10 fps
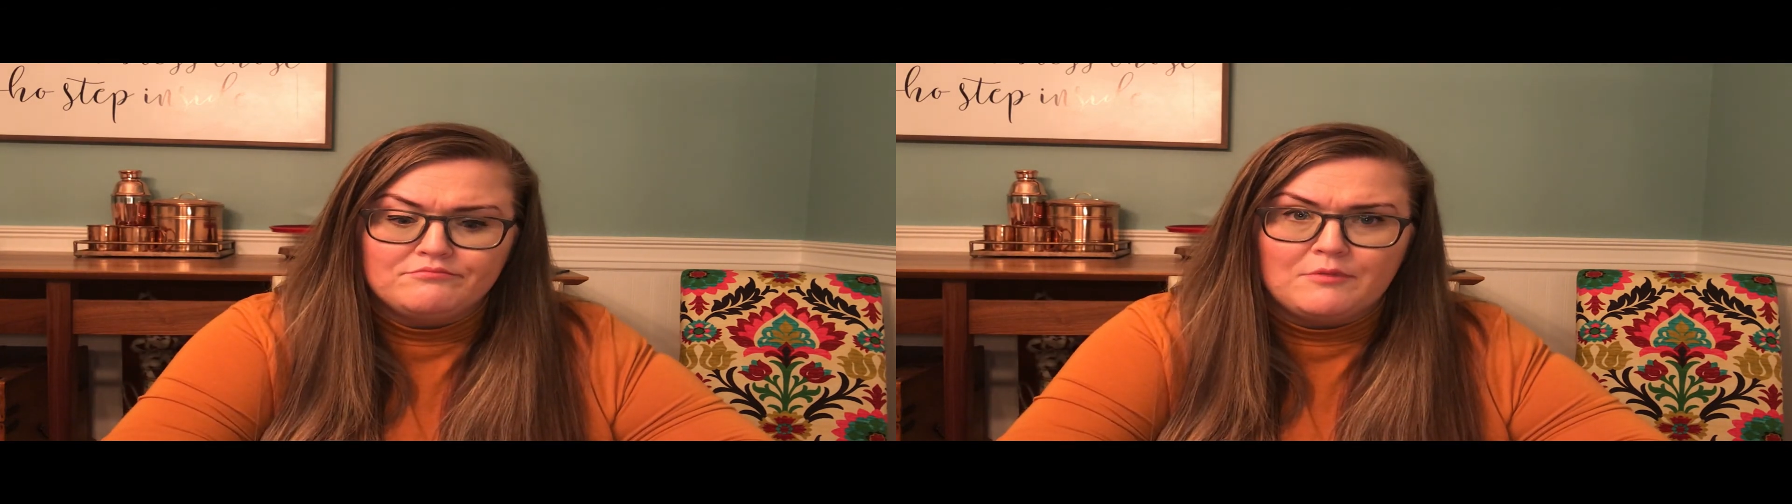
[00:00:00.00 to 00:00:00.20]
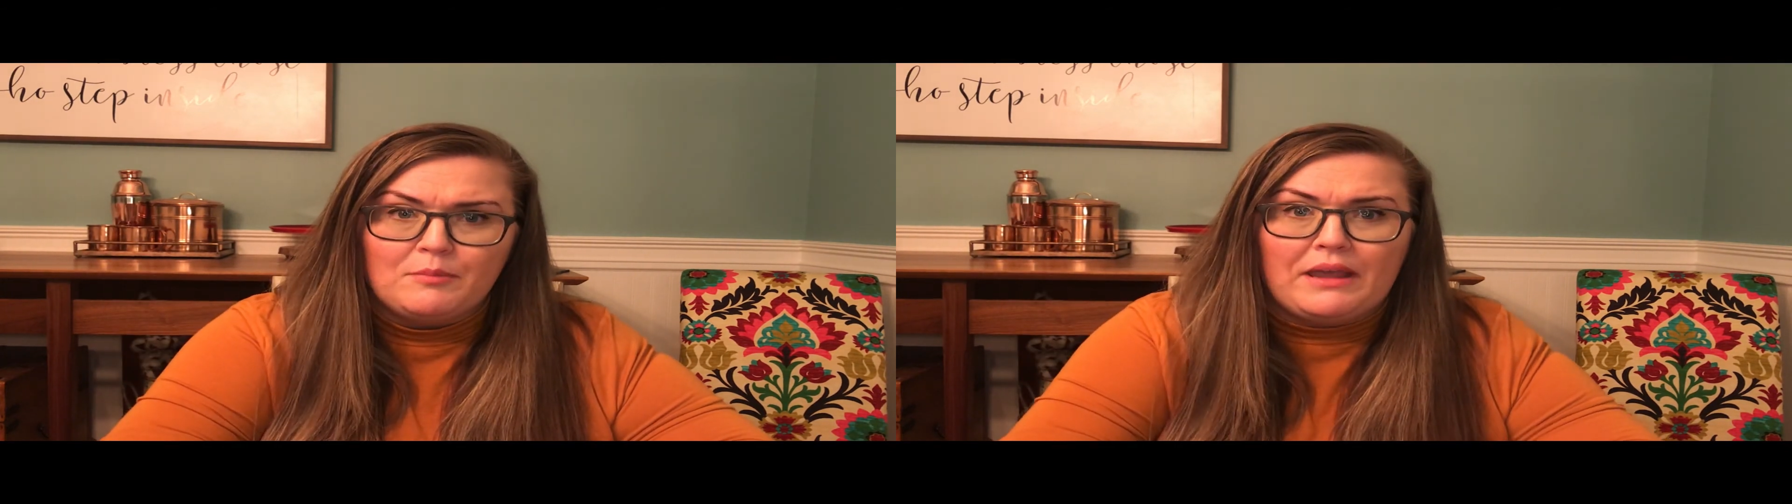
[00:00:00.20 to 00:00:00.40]

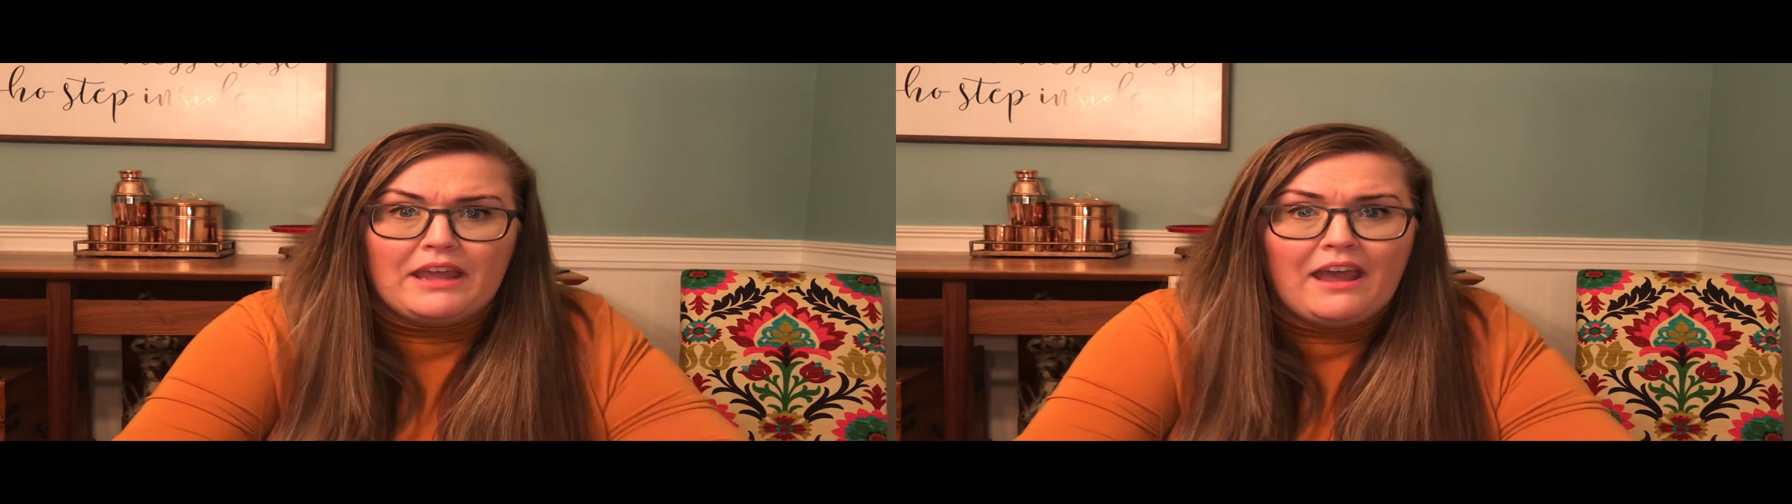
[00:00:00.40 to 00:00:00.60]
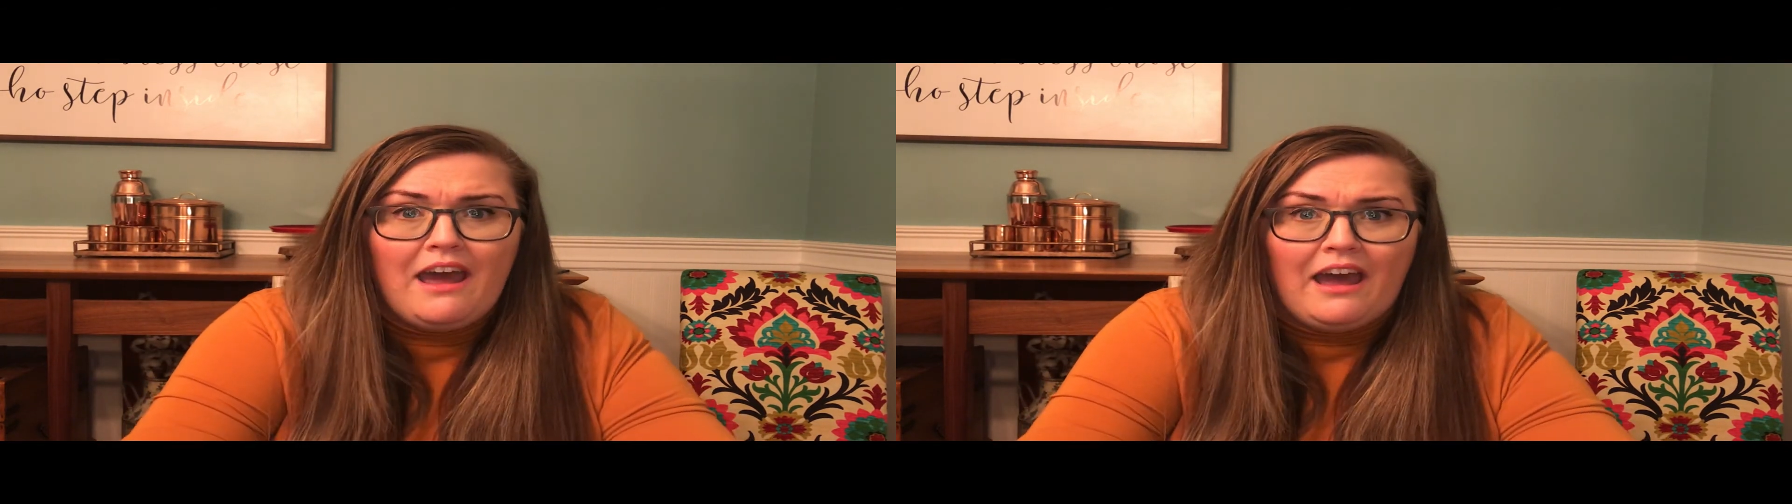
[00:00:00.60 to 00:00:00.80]
But
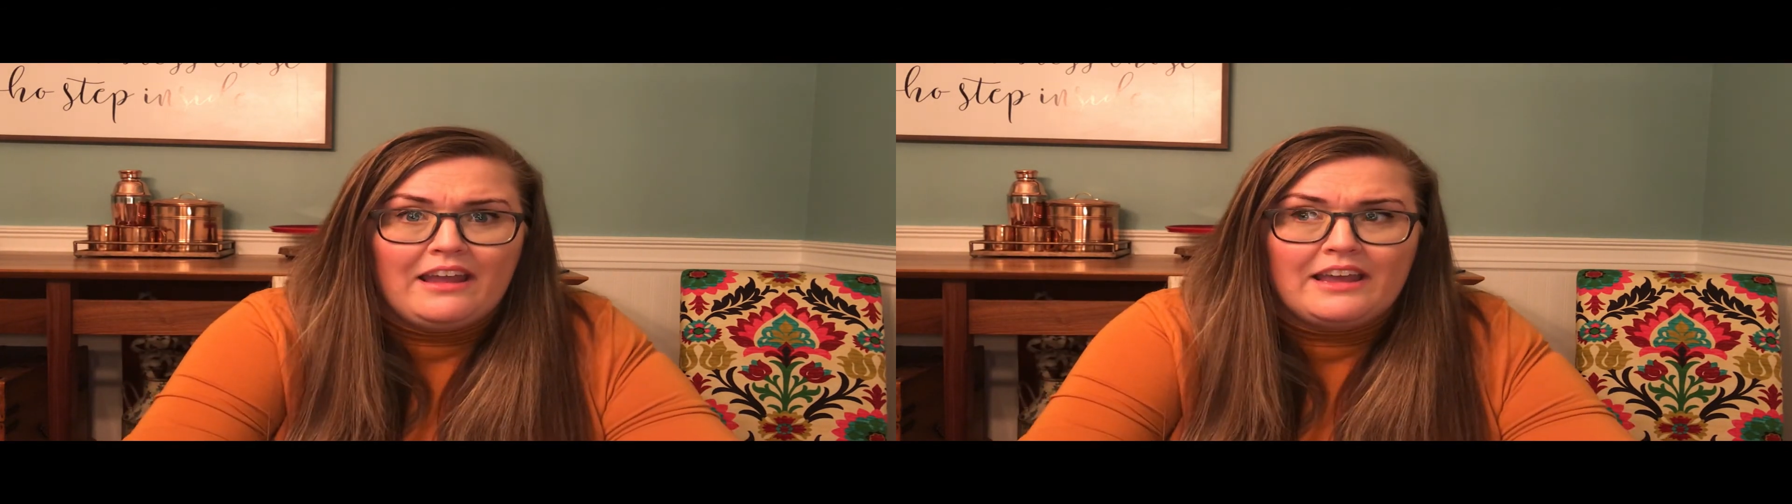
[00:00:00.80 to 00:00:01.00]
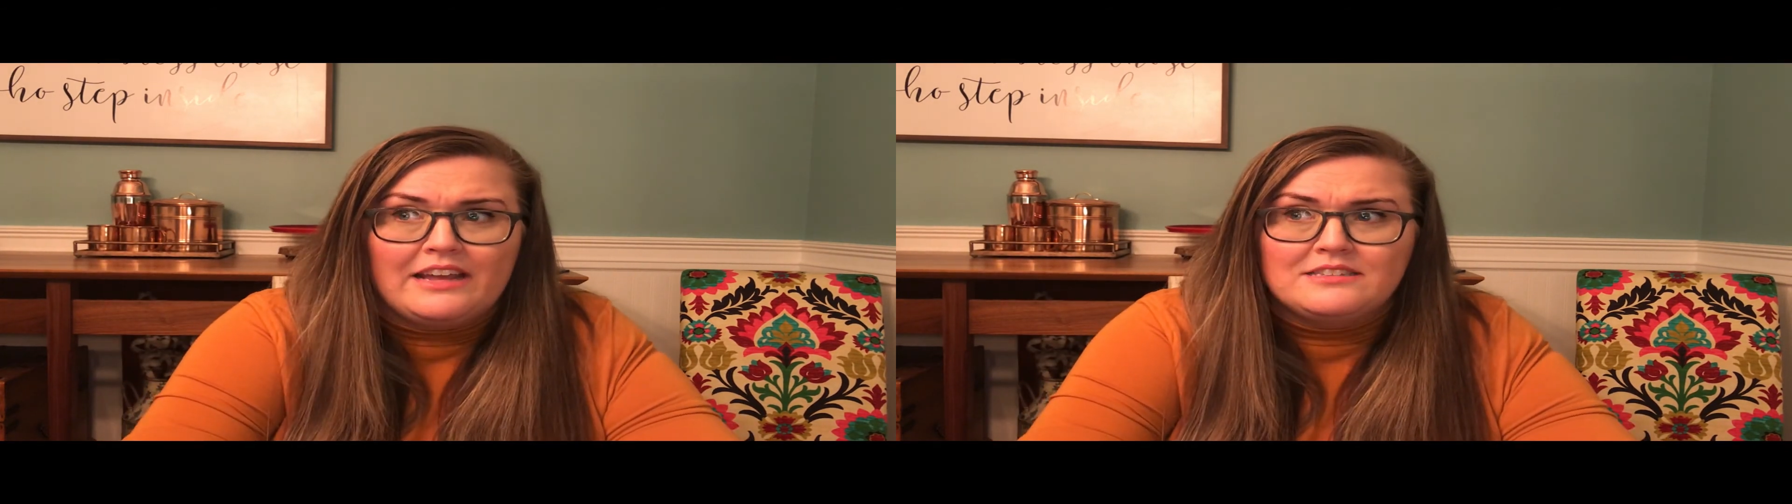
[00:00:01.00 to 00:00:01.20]
yeah,
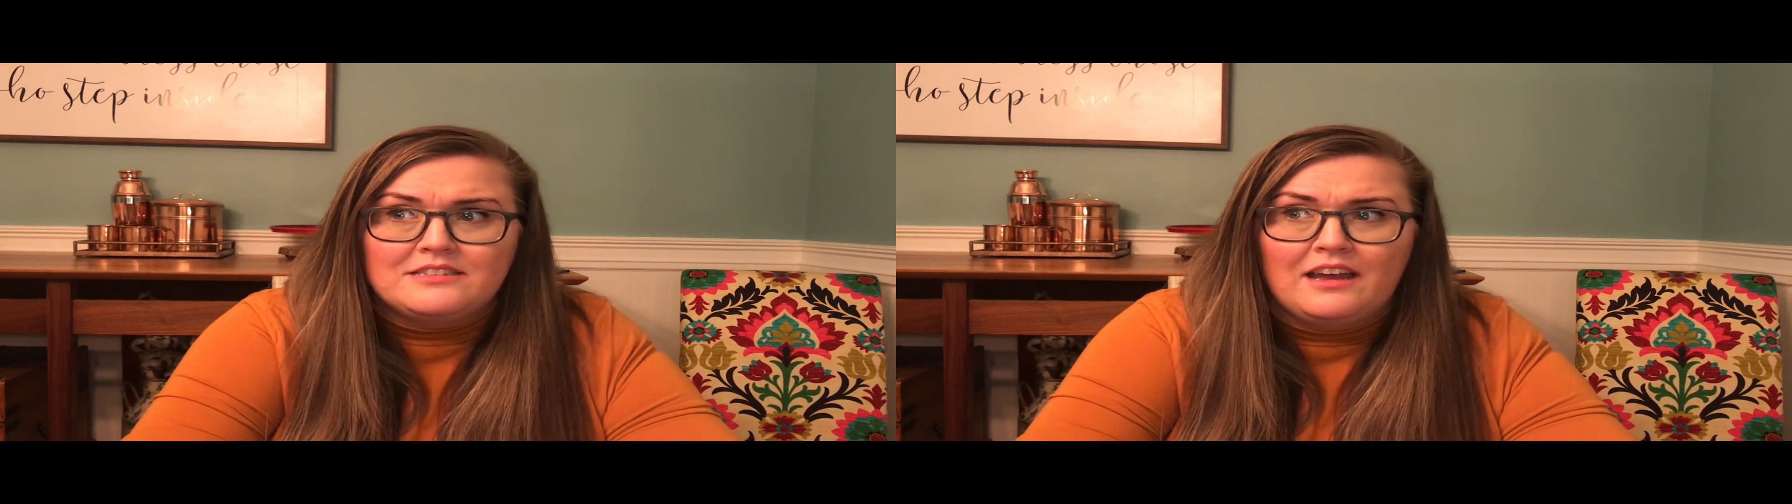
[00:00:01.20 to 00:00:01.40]
it's